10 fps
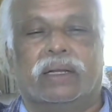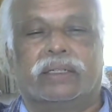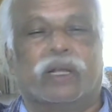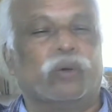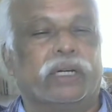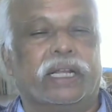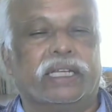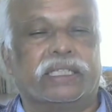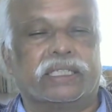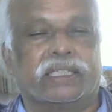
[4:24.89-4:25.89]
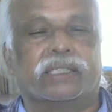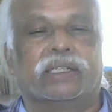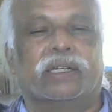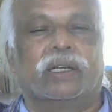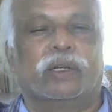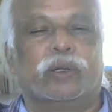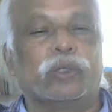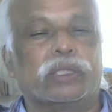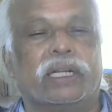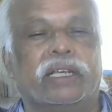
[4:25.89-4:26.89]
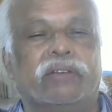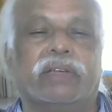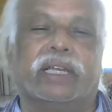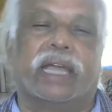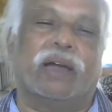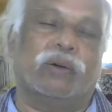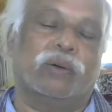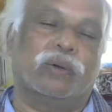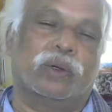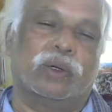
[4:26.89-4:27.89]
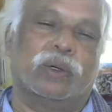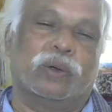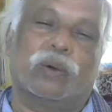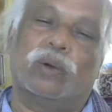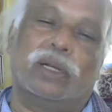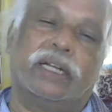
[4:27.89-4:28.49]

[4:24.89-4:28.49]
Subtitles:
Nowadays, usually we have only